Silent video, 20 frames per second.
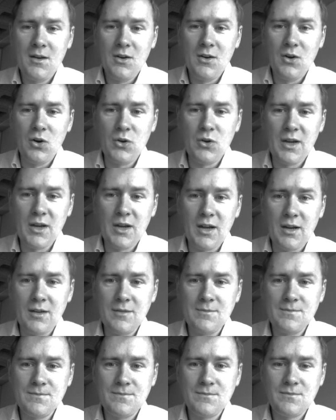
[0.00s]
Okay,
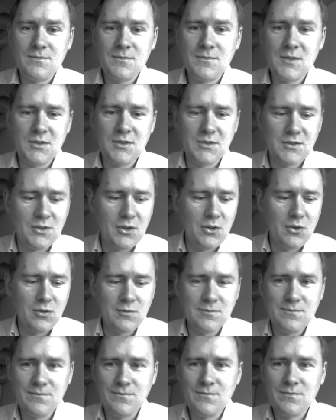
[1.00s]
so
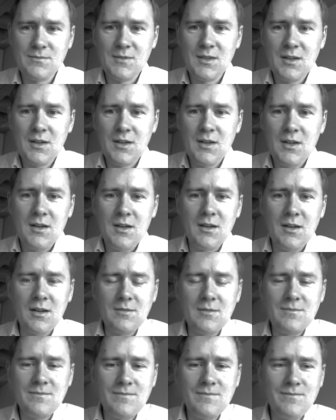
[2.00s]

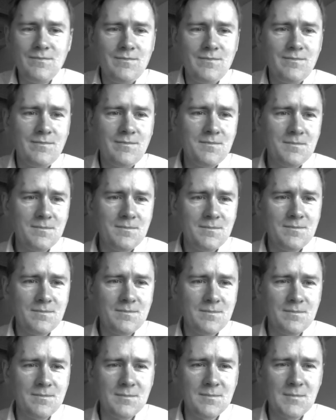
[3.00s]
um,
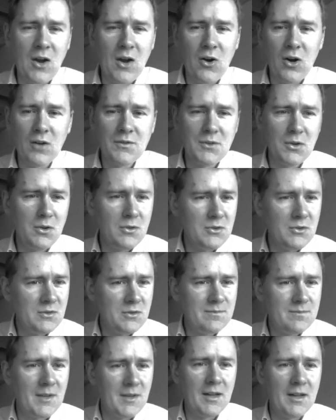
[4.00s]
now I've told you
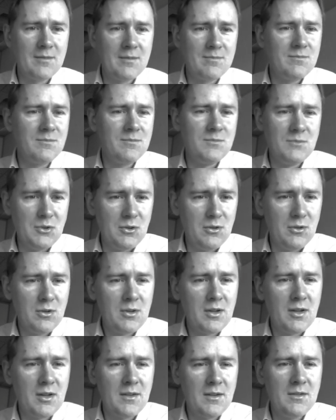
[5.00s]
that you
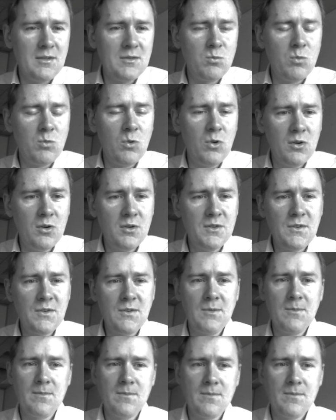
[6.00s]
look at these words
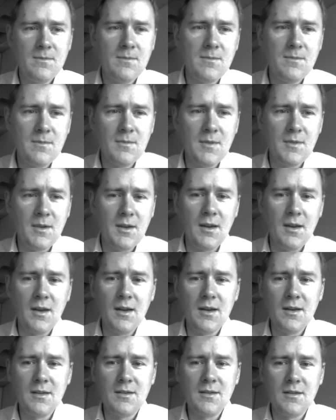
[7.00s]

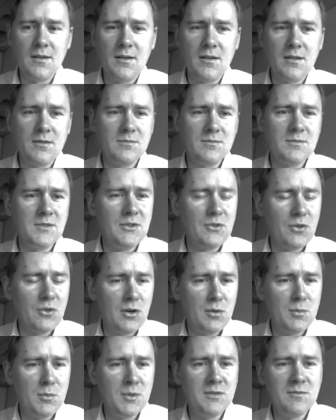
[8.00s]
and um,
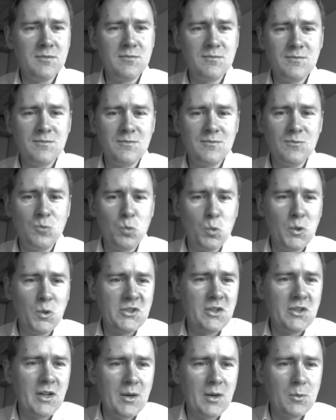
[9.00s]
determine which
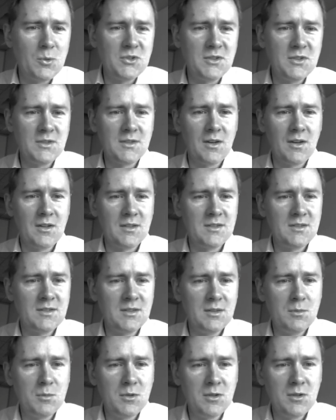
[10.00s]
languages are
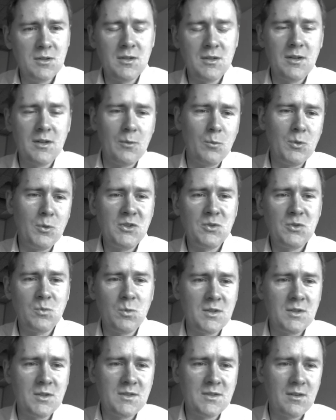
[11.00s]
similar and which
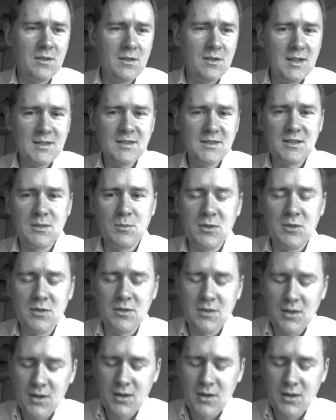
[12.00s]
ones are less similar.